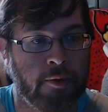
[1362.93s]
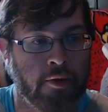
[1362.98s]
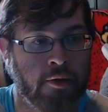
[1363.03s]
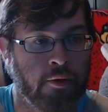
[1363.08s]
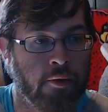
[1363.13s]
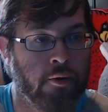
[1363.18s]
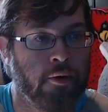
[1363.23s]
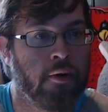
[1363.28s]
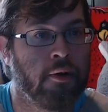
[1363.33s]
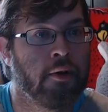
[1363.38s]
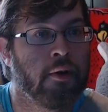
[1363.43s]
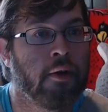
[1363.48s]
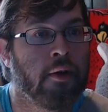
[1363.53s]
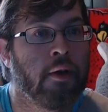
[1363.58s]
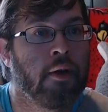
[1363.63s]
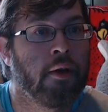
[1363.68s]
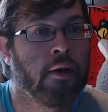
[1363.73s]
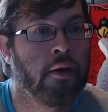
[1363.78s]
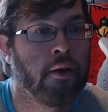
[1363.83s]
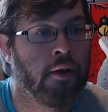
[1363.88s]
That'd be cool.
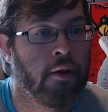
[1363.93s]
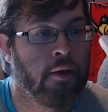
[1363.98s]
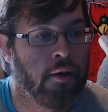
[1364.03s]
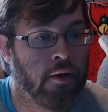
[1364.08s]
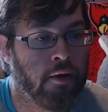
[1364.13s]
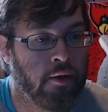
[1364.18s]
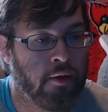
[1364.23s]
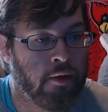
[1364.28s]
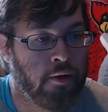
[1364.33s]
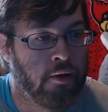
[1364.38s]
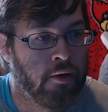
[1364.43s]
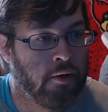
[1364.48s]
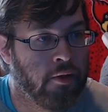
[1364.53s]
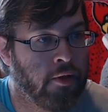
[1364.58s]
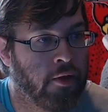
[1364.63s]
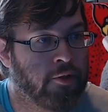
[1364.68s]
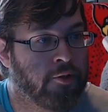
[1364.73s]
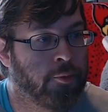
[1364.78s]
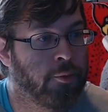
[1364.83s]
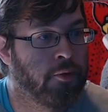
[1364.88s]

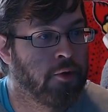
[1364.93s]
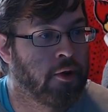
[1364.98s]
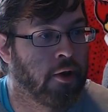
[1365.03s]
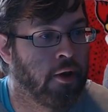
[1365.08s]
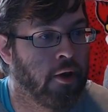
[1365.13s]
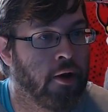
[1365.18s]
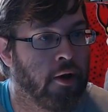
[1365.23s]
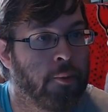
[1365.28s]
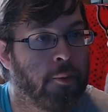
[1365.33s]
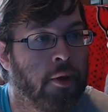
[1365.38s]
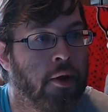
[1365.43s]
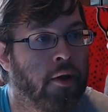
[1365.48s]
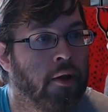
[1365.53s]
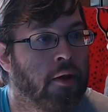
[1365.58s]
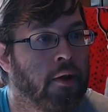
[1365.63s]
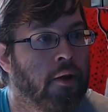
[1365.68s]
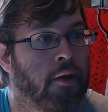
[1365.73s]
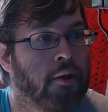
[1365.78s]
Let's bring up.